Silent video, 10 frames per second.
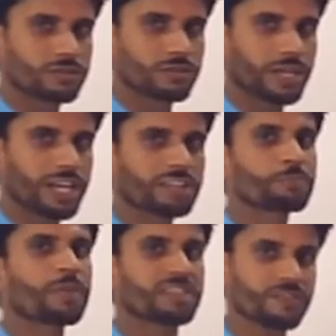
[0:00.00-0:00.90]
a
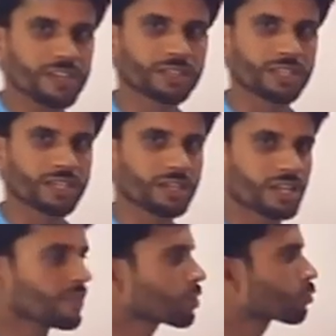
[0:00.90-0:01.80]
specific thing. It
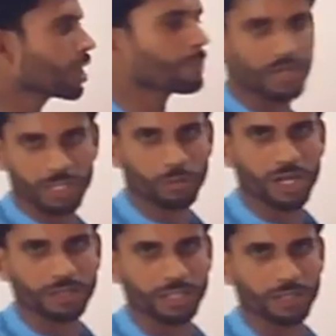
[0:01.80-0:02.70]
refers to a
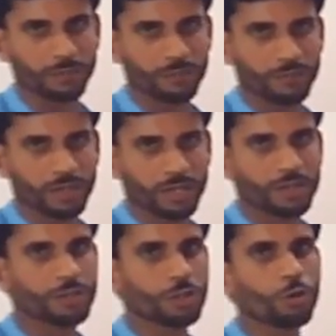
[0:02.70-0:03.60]
particular thing.
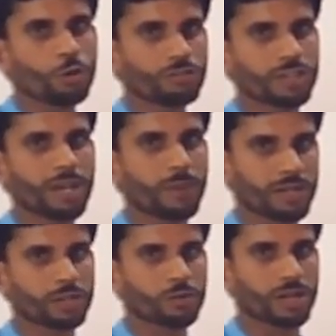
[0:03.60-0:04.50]
It denotes a
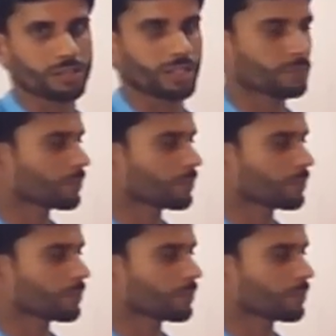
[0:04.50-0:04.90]
particular thing.